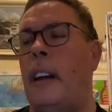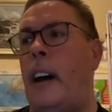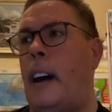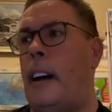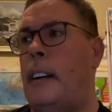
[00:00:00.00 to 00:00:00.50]

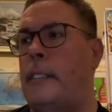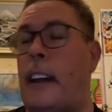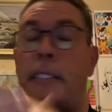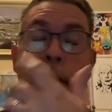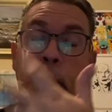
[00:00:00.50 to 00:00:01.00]
form.
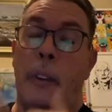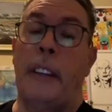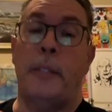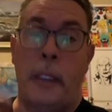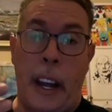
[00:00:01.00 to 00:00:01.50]

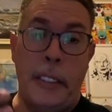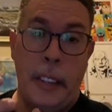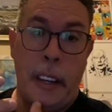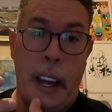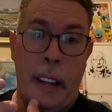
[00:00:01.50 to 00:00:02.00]
That's what I
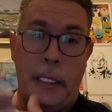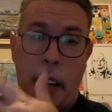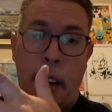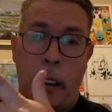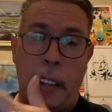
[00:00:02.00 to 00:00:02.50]
took out of it.
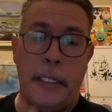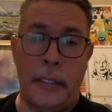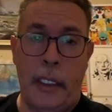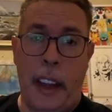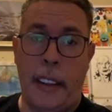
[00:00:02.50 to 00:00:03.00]
I know that's
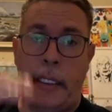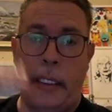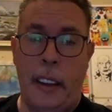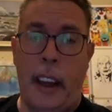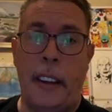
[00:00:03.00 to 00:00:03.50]
like
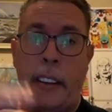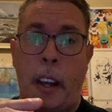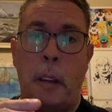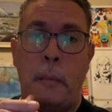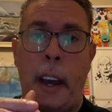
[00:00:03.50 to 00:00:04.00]
a lot to
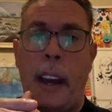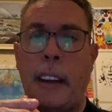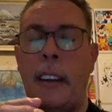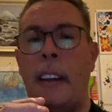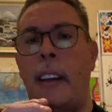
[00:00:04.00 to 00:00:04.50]

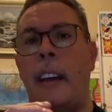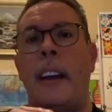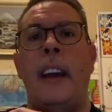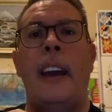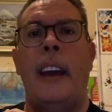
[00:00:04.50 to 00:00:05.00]
unpack,
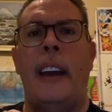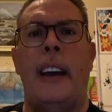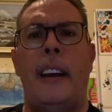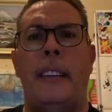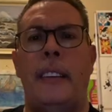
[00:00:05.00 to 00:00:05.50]

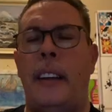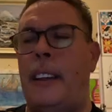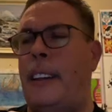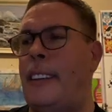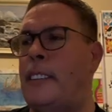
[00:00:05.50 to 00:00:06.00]
and
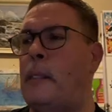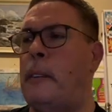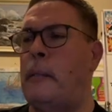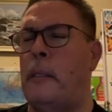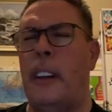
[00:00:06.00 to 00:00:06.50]
some
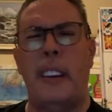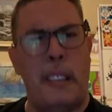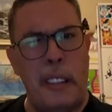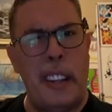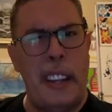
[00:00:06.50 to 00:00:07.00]
people are like,
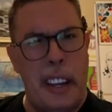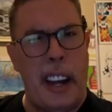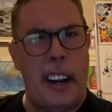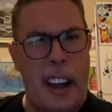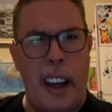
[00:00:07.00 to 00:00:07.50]
really, you got
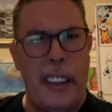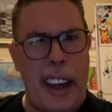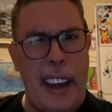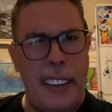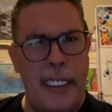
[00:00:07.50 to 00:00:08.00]
all of
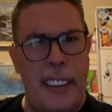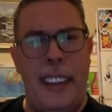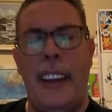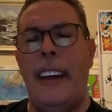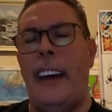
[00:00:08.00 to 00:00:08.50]
that
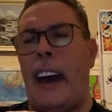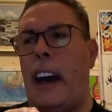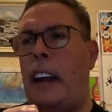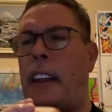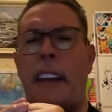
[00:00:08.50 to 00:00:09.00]

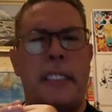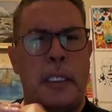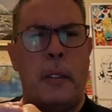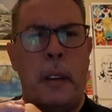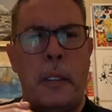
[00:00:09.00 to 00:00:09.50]
out of that just
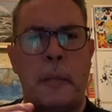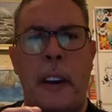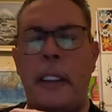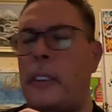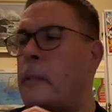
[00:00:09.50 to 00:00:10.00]
one
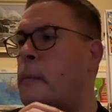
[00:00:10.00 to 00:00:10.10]
response?